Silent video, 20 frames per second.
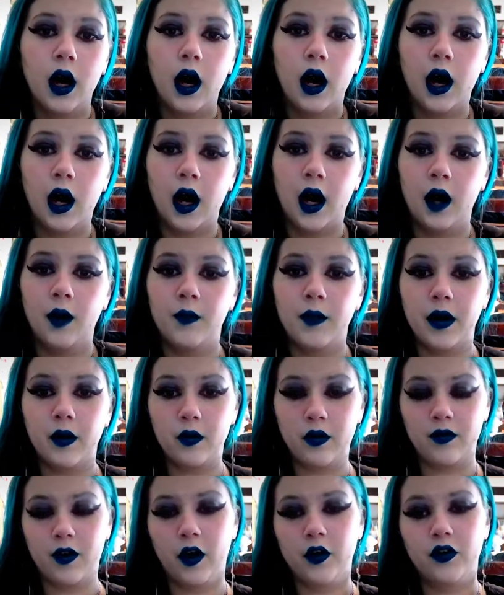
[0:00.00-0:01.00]
And
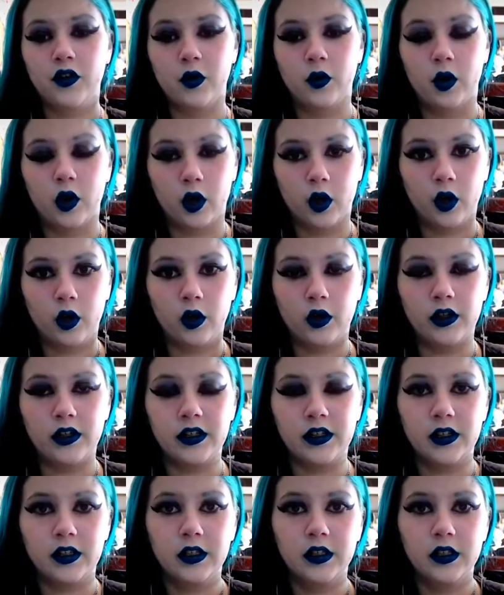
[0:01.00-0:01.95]
we've also heard,